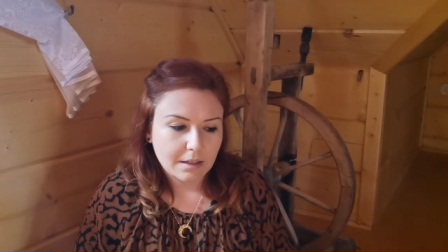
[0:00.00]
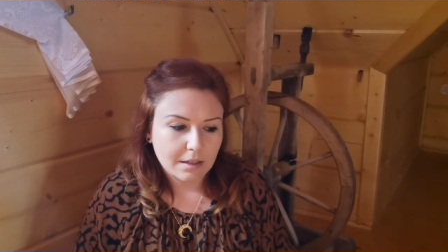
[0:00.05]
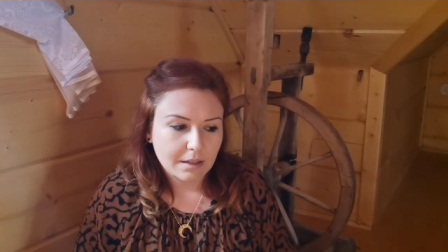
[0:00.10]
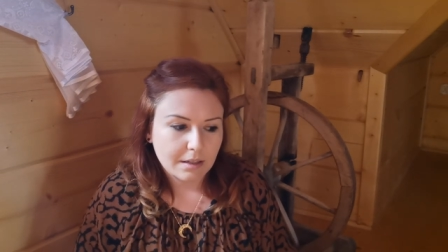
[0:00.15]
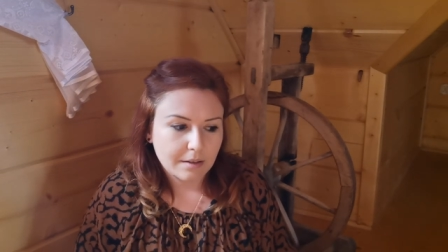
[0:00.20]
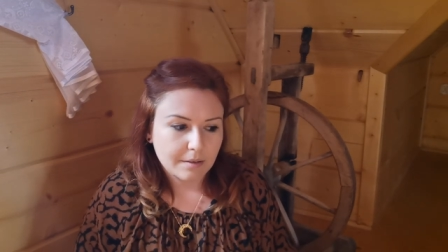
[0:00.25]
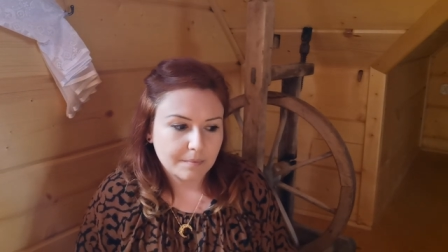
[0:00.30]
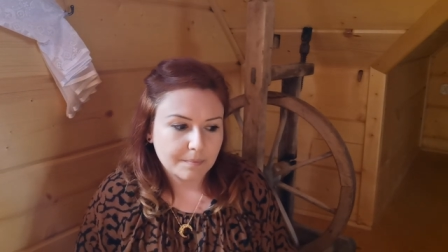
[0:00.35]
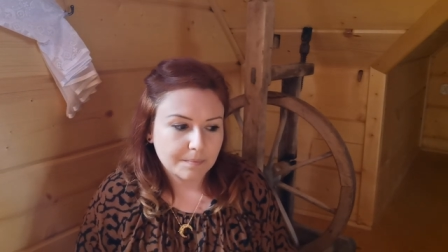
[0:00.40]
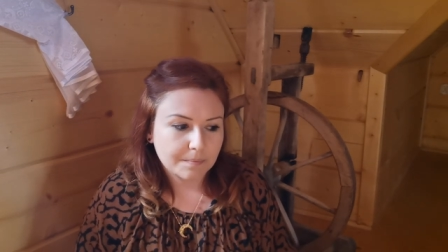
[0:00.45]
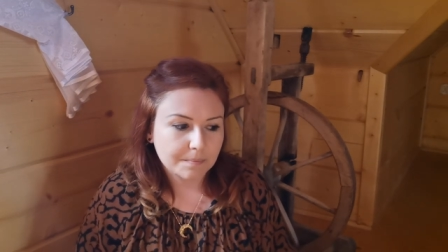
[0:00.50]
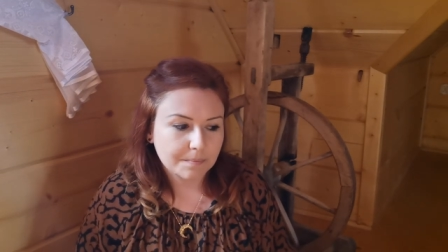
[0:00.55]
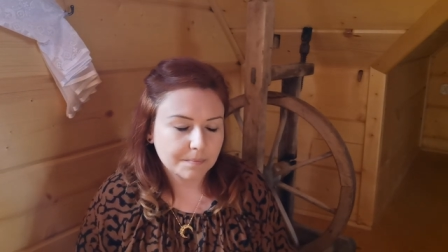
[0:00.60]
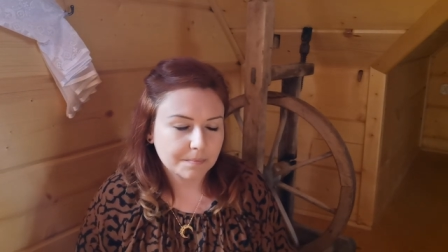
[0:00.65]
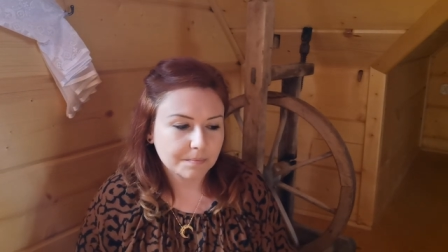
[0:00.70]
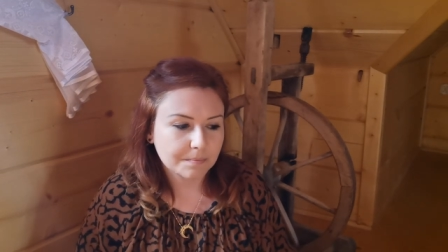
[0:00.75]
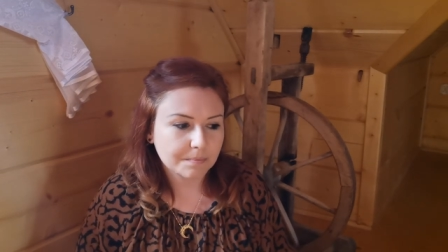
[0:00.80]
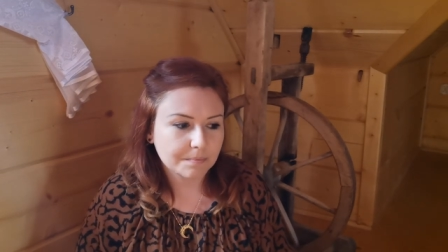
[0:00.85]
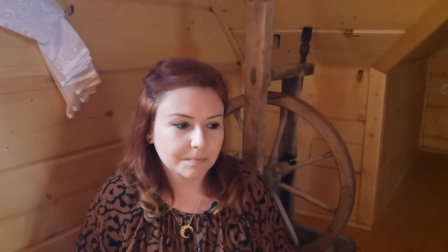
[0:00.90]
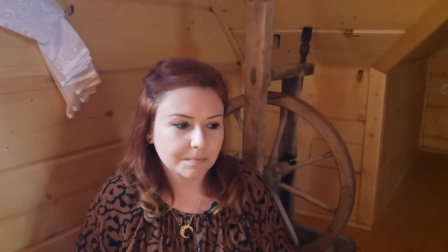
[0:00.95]
um,
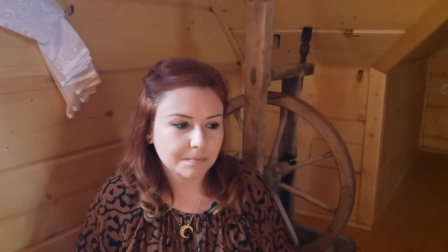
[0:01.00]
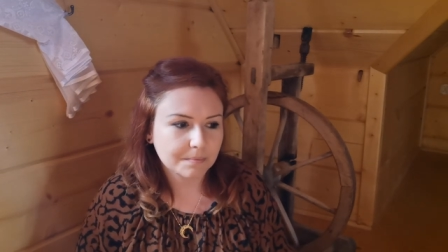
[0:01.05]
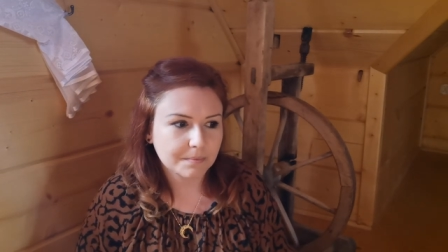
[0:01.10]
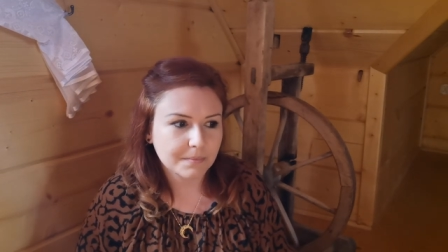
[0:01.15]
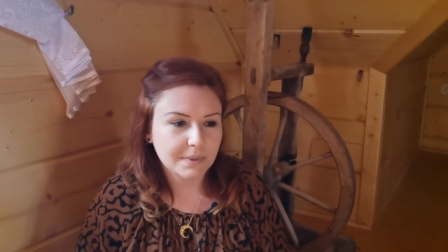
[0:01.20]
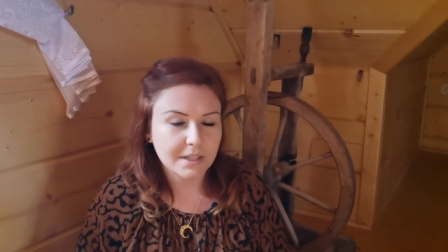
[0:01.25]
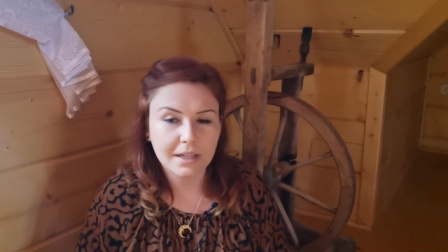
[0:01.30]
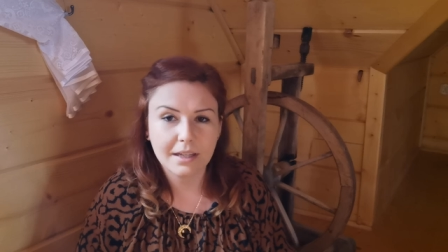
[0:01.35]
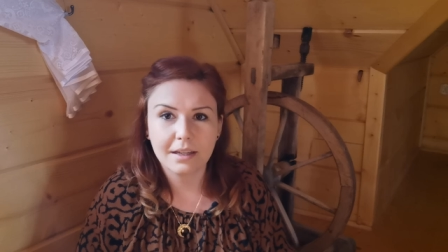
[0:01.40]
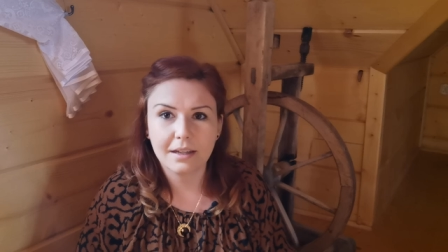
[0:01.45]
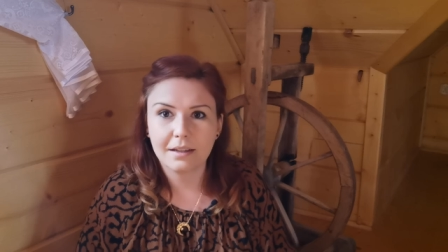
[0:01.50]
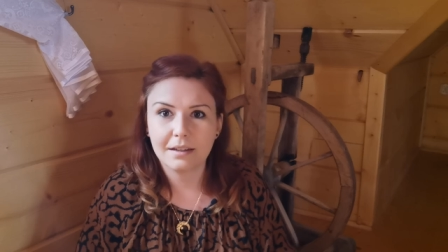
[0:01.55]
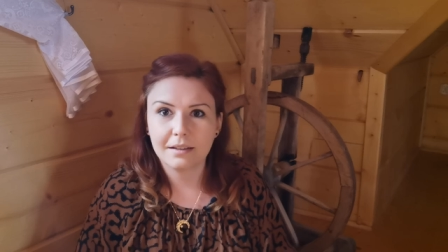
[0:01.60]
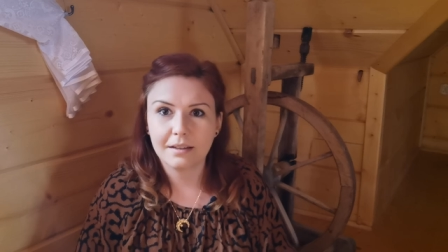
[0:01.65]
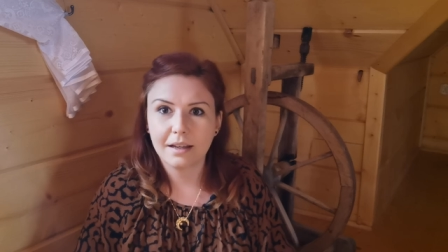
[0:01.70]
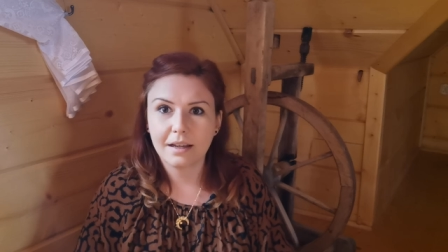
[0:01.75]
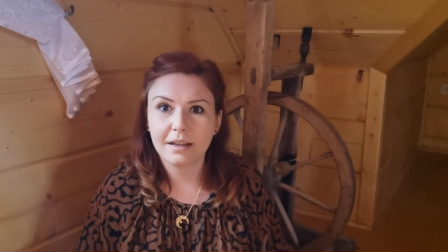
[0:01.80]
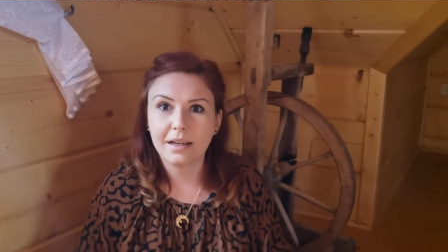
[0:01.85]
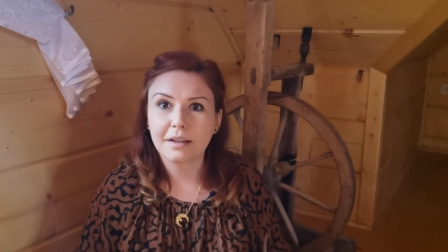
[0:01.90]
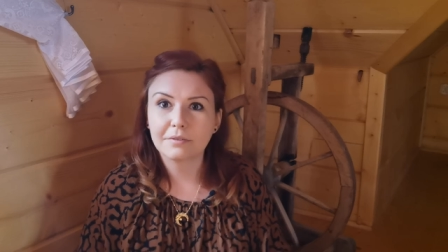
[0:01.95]
yeah,
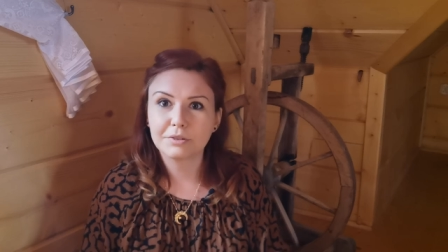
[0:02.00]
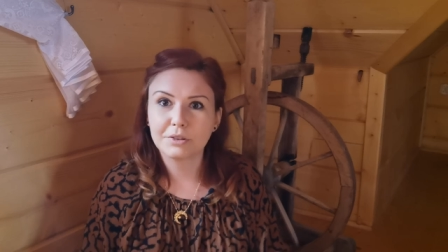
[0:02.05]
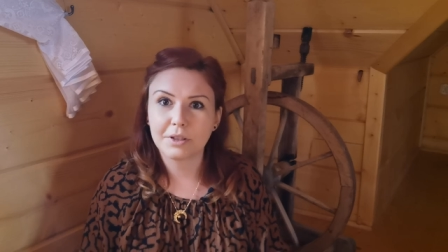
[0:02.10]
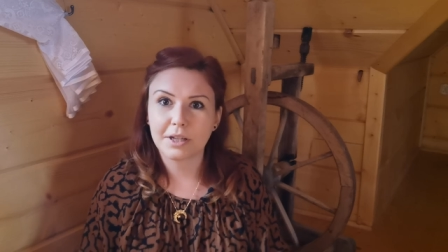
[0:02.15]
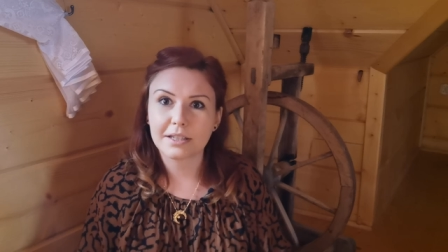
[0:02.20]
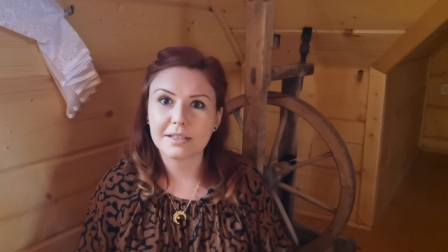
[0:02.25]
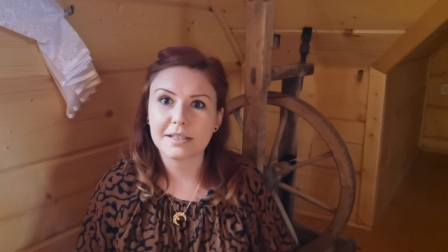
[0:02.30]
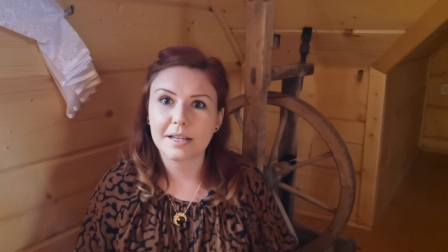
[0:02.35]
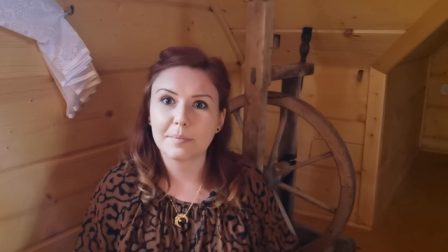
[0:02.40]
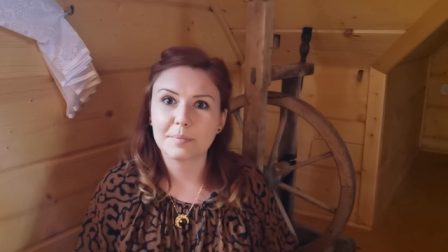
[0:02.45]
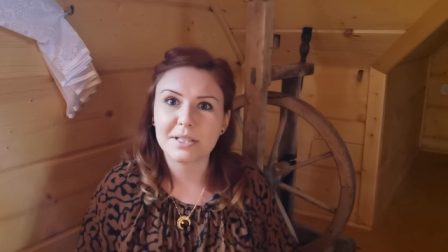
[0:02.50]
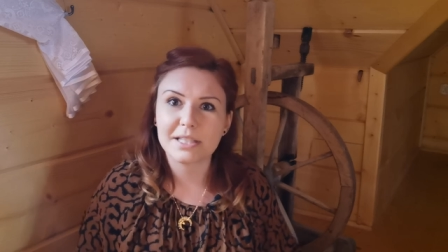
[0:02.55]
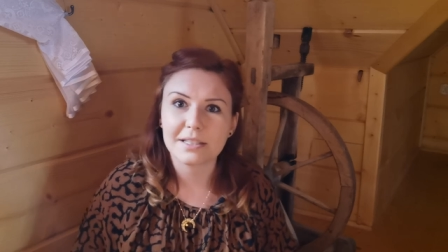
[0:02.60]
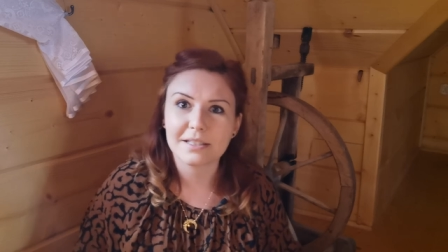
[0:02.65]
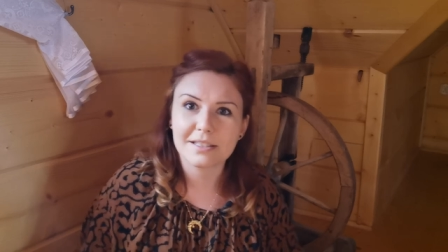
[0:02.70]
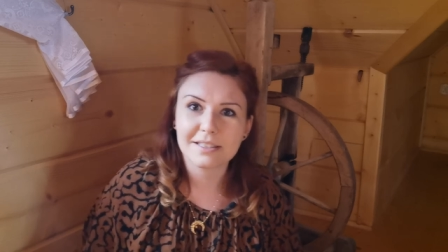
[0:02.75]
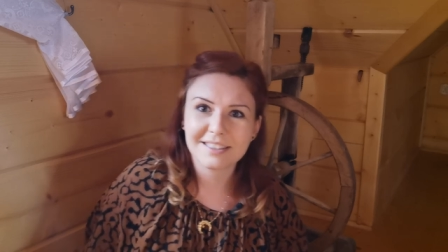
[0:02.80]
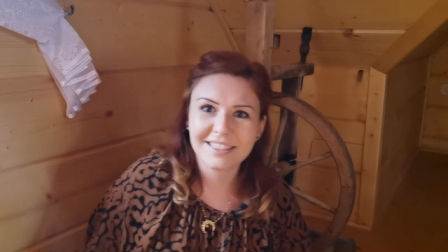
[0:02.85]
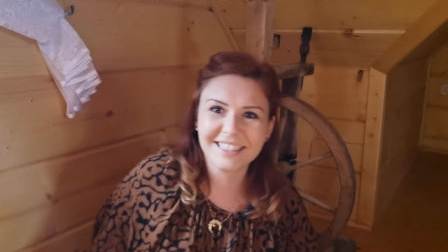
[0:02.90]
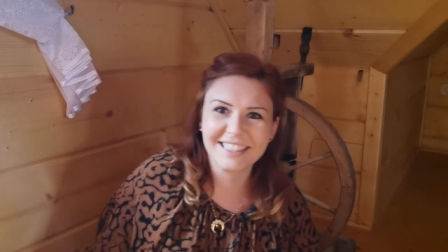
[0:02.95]
I have to accept
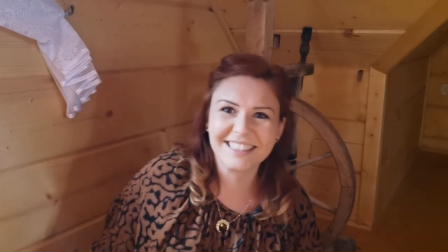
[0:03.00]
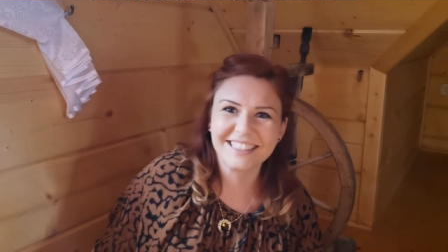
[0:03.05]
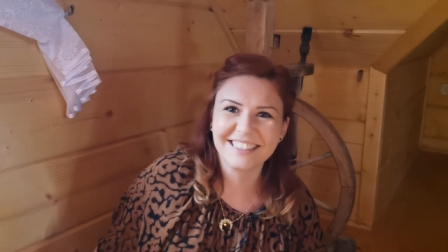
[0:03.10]
it.